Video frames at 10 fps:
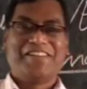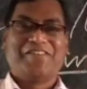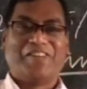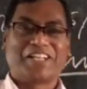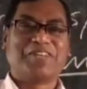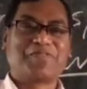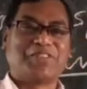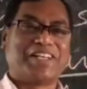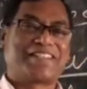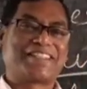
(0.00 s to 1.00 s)
Welcome to
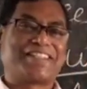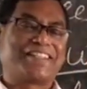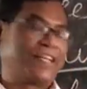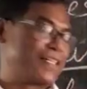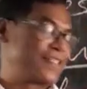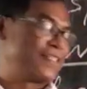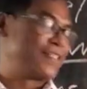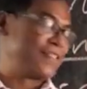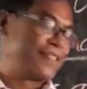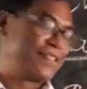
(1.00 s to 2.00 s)
the SST
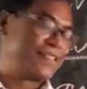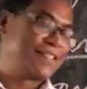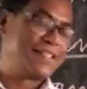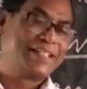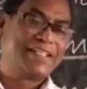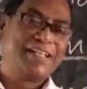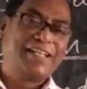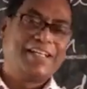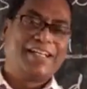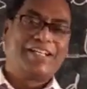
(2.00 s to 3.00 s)
class.
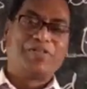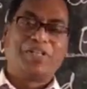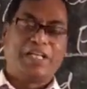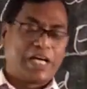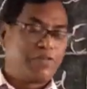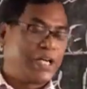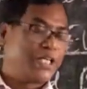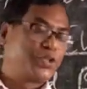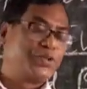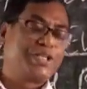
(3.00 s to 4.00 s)
Today I would
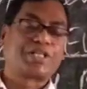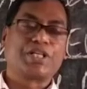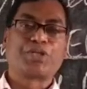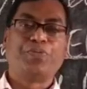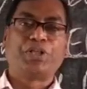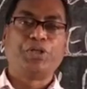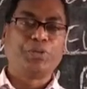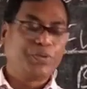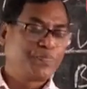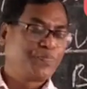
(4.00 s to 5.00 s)
like to discuss with
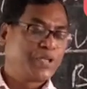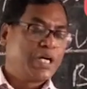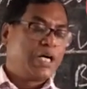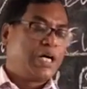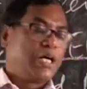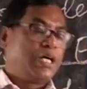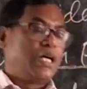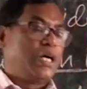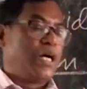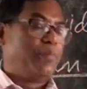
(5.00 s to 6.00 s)
you
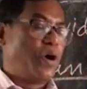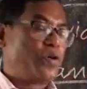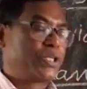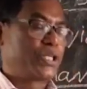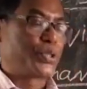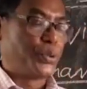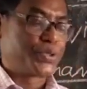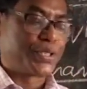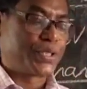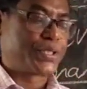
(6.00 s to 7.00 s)
about the
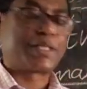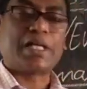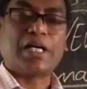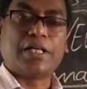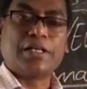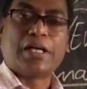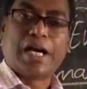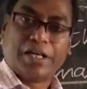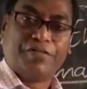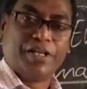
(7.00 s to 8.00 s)
sources
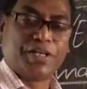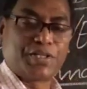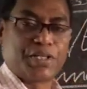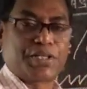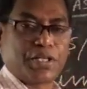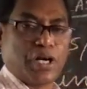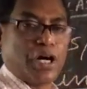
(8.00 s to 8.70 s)
and evidences